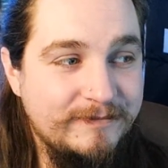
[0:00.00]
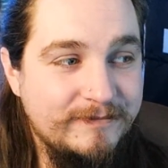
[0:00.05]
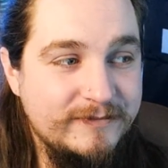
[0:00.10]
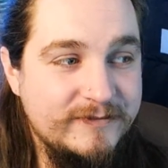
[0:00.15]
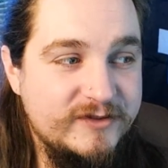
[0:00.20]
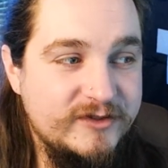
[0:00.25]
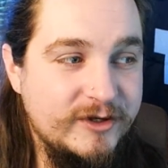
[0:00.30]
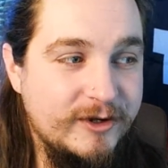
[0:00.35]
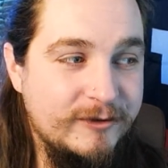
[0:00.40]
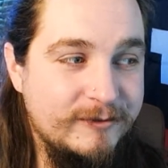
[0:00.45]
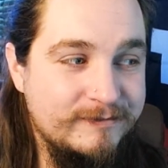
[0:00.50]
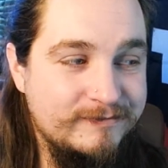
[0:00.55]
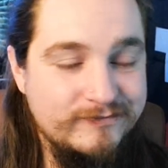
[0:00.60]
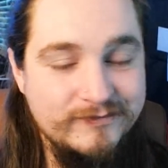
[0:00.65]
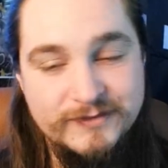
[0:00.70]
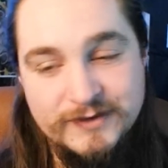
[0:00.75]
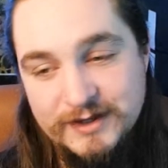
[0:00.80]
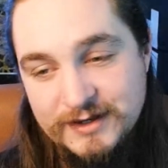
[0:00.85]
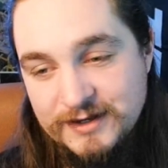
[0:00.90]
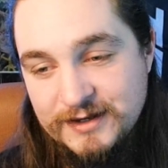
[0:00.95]
So
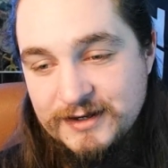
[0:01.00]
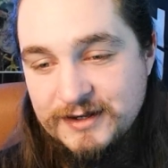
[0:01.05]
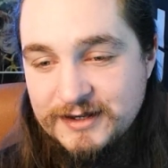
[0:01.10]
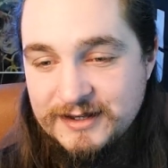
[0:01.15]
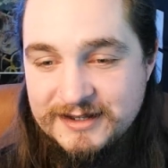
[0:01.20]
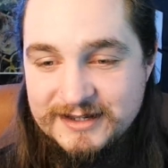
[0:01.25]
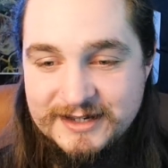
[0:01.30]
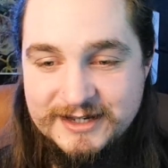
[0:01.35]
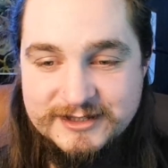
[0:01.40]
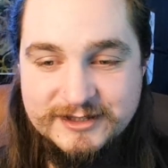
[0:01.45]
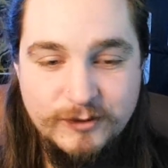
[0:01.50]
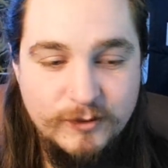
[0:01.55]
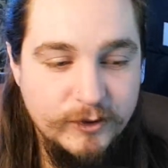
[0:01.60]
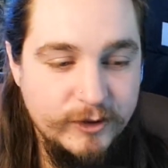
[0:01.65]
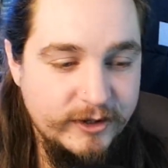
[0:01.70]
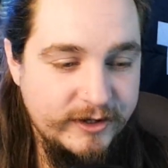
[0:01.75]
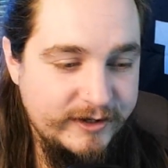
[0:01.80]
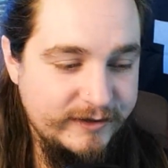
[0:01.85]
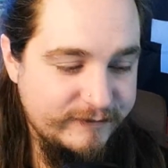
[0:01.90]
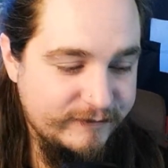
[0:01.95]
that's a
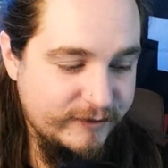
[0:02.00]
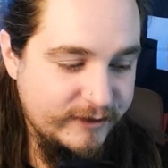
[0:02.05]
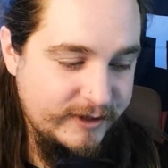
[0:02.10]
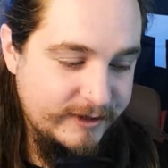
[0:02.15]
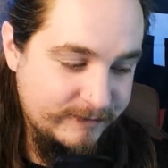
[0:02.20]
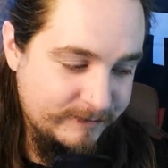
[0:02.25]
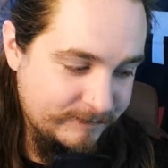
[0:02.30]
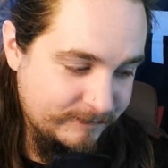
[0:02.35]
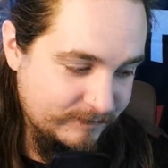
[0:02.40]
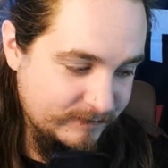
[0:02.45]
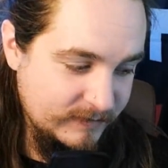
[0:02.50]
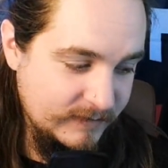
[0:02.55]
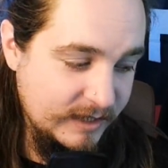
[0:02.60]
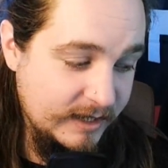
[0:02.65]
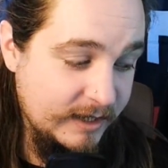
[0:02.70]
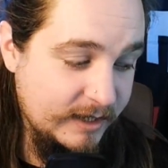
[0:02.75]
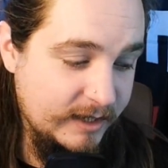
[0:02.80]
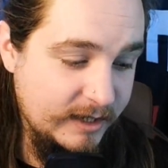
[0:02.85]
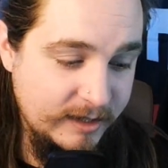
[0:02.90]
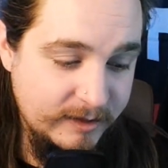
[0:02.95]
worry for him,
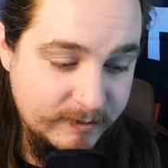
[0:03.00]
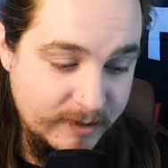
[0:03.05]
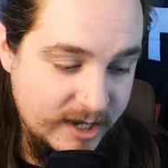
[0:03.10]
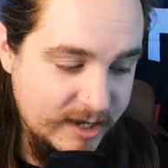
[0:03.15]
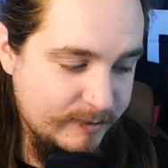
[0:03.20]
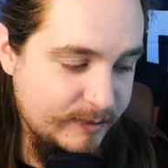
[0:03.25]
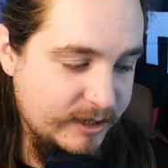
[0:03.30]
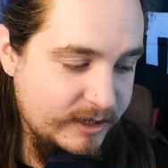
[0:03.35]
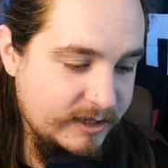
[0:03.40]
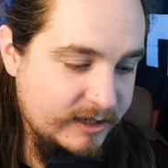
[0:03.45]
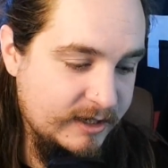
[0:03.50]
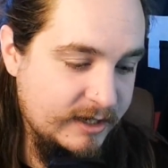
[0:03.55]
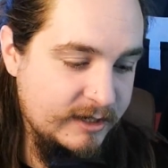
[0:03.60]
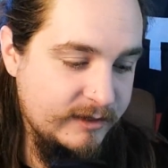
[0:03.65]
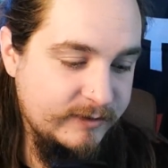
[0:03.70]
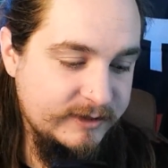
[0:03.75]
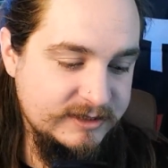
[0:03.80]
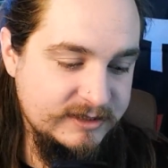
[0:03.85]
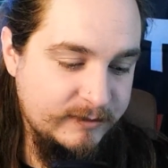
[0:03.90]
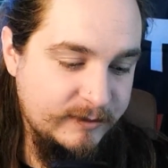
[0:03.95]
in my opinion
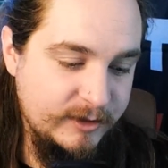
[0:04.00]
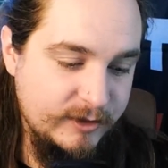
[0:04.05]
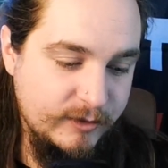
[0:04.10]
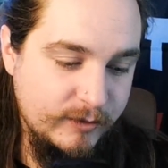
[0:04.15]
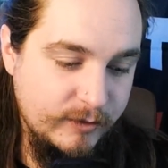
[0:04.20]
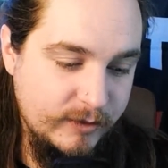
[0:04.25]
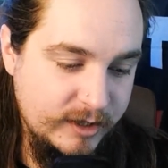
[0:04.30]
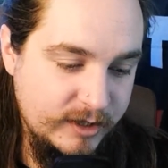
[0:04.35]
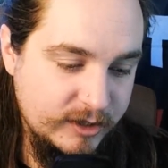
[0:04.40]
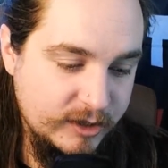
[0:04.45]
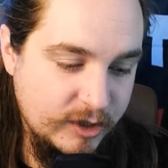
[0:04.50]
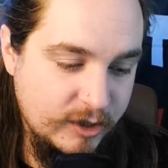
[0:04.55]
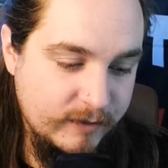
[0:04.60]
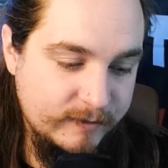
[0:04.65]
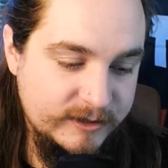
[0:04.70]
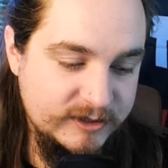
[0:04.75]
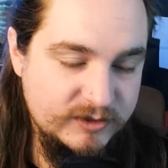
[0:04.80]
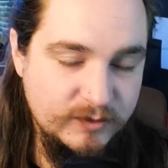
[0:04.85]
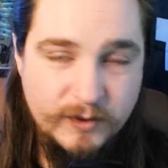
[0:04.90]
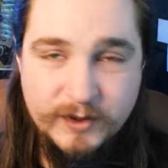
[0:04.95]
anyways. Let me know in the
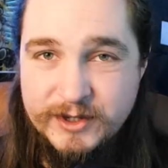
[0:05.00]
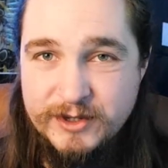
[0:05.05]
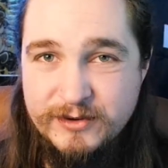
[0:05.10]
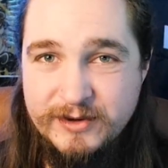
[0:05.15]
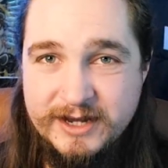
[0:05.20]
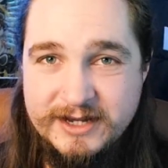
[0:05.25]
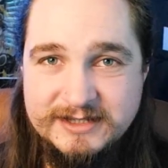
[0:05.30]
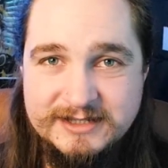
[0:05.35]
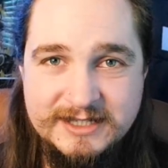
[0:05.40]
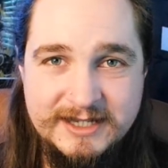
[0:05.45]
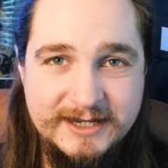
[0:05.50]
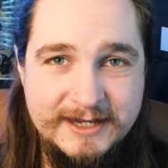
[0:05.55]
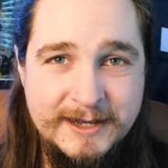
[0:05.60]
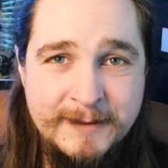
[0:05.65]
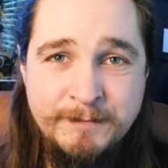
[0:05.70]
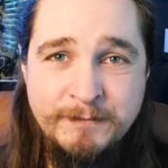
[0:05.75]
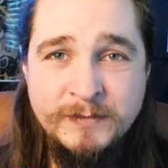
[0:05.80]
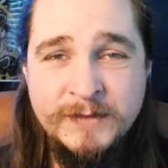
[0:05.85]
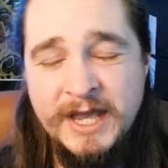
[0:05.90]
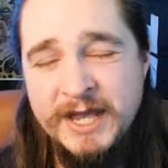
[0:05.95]
comments what you guys think.
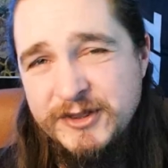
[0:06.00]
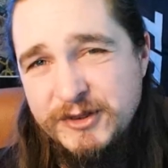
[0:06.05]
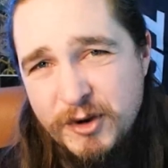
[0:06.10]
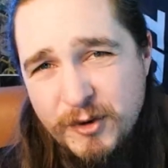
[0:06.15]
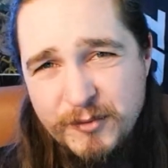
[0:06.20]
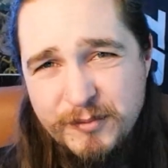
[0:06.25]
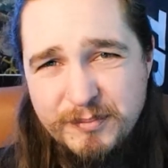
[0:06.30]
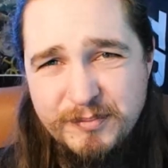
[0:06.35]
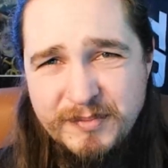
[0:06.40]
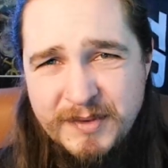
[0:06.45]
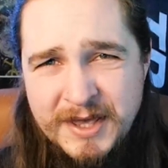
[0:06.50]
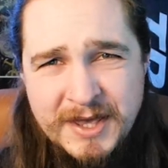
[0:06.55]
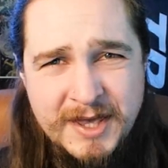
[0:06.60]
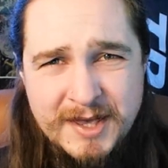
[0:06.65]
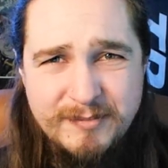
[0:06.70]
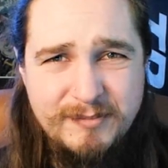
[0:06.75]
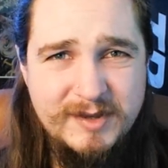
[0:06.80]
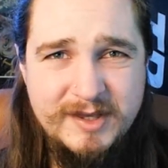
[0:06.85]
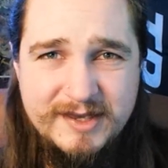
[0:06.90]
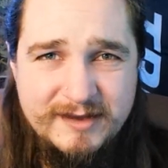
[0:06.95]
And don't
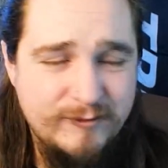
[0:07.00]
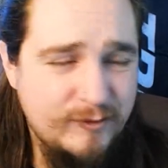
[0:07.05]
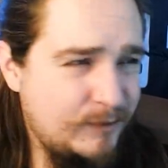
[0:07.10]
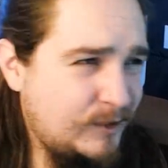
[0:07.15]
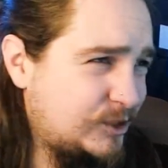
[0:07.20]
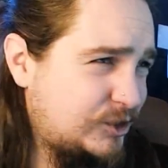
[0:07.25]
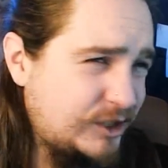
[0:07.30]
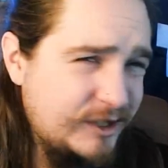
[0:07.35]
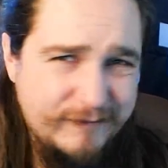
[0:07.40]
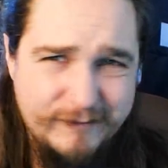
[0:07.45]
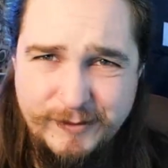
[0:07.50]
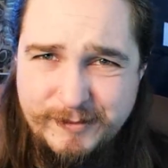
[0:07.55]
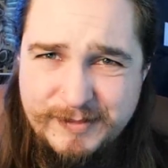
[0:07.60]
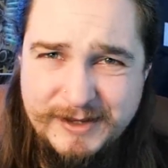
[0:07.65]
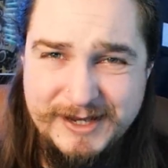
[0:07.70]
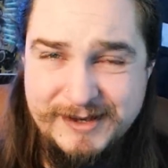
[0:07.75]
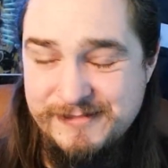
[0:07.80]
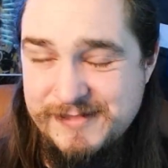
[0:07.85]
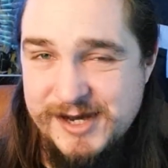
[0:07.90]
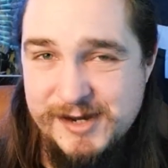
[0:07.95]
be giving me shit for
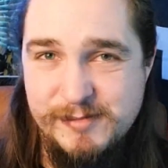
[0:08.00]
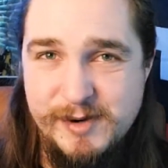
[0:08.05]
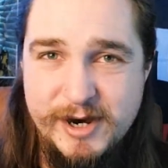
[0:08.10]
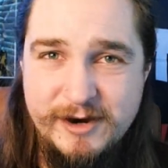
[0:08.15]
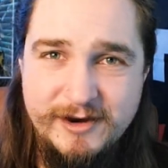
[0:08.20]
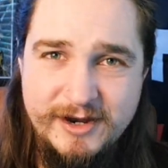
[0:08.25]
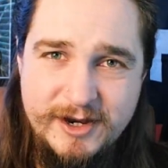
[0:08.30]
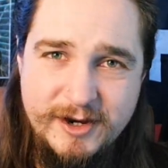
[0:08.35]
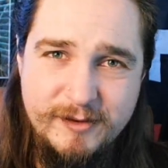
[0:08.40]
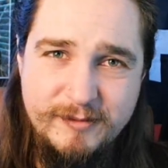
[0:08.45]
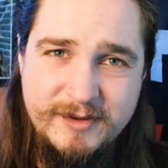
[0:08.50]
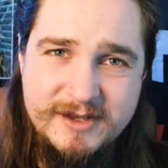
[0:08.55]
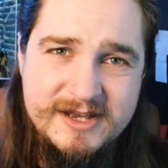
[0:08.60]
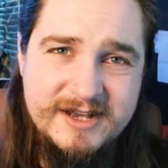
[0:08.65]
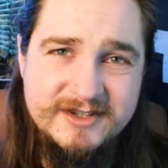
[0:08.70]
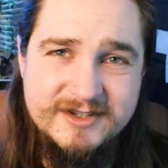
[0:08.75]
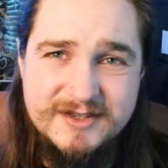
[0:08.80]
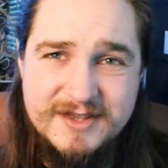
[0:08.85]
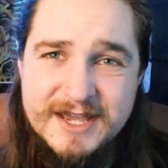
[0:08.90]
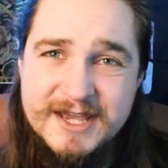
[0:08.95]
picking Mike Perry here,
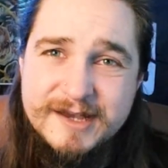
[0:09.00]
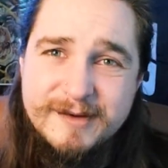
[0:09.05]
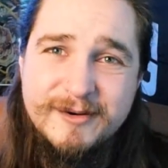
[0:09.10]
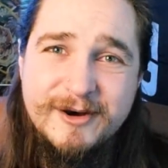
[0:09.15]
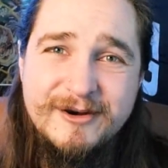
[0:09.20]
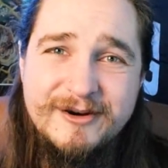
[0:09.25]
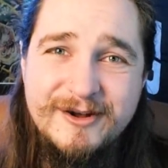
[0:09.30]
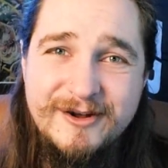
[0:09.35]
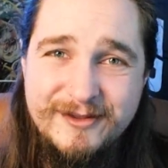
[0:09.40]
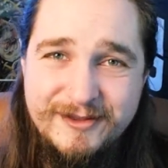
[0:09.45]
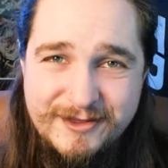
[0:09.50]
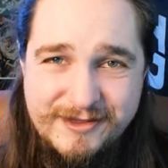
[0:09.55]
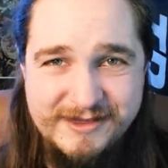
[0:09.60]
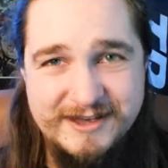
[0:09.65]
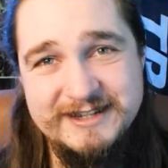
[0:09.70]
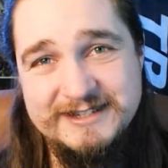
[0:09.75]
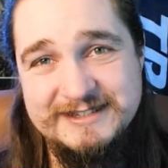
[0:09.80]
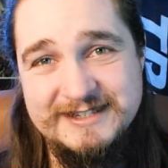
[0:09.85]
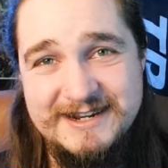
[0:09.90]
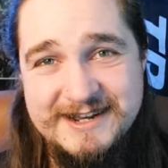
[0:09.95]
because think about all the
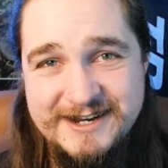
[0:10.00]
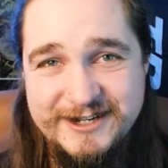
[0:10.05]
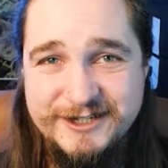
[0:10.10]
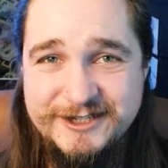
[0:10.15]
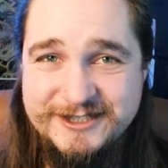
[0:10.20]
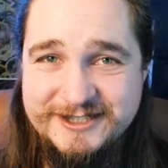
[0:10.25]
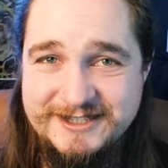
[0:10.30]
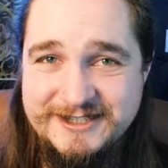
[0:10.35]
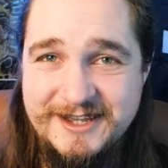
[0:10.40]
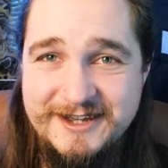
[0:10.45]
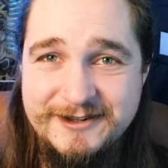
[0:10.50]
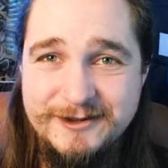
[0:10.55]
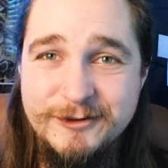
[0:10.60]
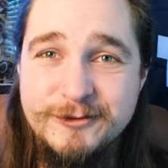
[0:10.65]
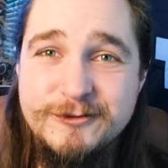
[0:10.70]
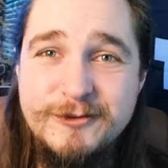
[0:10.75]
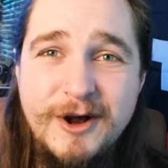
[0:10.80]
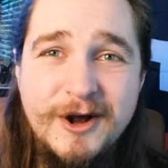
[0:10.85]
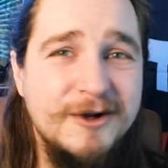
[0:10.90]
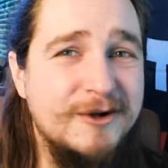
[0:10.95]
things that I just said.
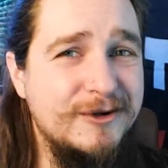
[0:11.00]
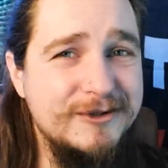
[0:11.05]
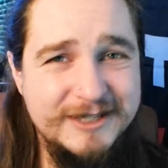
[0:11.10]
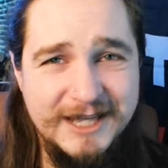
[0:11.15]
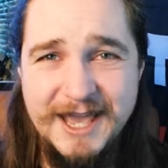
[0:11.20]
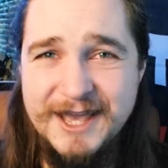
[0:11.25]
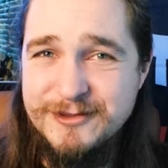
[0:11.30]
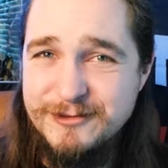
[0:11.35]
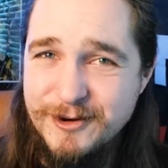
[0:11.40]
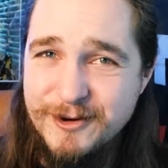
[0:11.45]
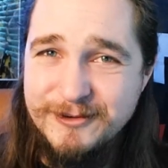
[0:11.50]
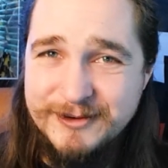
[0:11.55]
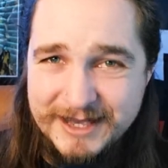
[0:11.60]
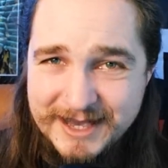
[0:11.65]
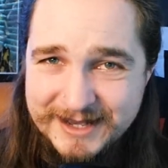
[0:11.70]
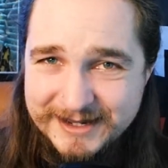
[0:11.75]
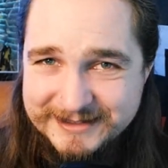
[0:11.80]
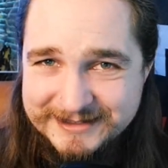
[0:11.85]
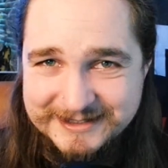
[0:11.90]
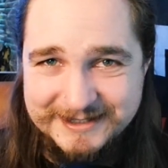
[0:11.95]
Luke Rockhold can't throw
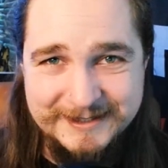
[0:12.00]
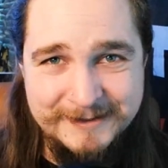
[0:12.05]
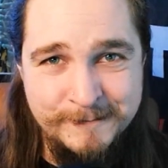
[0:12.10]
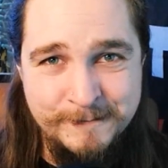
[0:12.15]
kicks.